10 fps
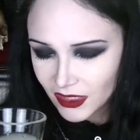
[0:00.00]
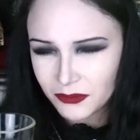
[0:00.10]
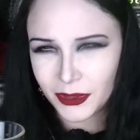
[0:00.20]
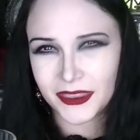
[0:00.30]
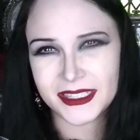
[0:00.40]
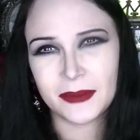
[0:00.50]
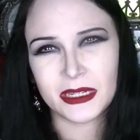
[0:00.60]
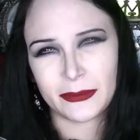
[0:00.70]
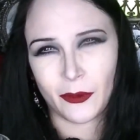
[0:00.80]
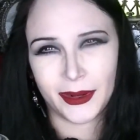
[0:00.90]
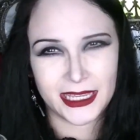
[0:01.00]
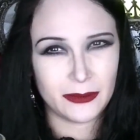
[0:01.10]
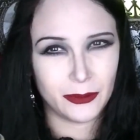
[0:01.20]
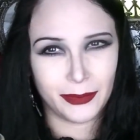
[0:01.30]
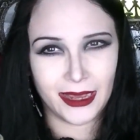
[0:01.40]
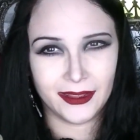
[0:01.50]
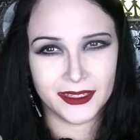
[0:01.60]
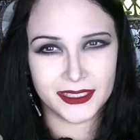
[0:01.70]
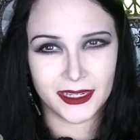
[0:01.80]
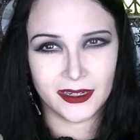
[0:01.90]
But at the same time, I want to keep it
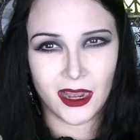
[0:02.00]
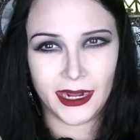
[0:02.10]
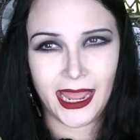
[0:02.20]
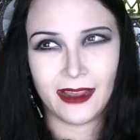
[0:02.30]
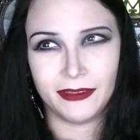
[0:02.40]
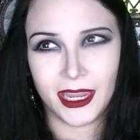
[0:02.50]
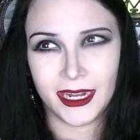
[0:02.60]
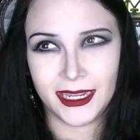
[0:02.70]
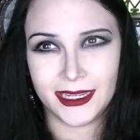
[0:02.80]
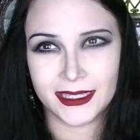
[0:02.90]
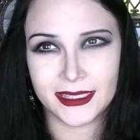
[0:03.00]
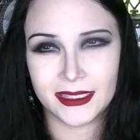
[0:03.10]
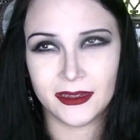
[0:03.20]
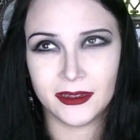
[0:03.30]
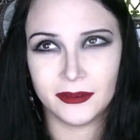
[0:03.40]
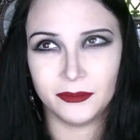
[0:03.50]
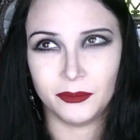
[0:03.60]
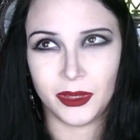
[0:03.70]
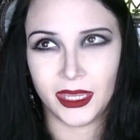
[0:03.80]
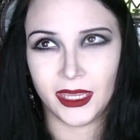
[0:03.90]
balanced and not have the anise
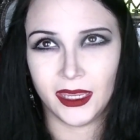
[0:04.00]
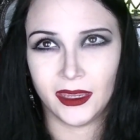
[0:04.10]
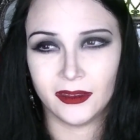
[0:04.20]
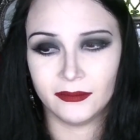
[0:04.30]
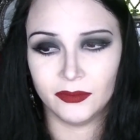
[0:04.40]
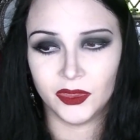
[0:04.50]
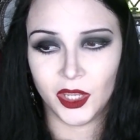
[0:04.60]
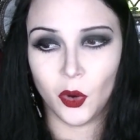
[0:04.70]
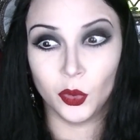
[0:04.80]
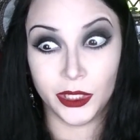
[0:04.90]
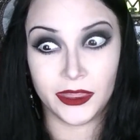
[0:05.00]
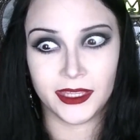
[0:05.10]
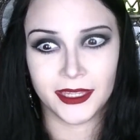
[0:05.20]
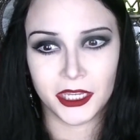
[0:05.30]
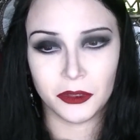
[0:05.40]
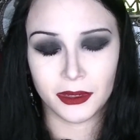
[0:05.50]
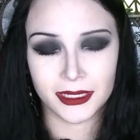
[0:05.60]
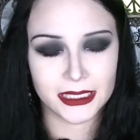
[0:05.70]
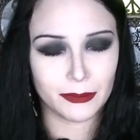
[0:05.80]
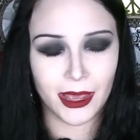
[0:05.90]
be the only thing that you
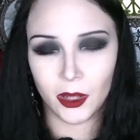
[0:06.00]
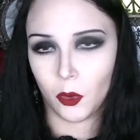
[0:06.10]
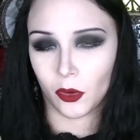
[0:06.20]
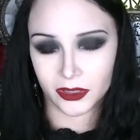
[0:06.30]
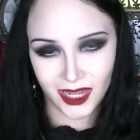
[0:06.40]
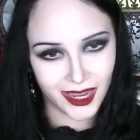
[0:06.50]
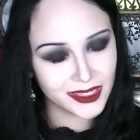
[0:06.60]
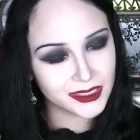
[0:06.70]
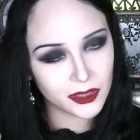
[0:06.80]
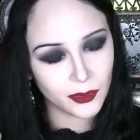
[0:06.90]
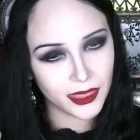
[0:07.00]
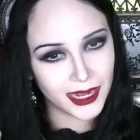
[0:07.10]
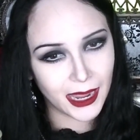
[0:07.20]
can smell or taste with an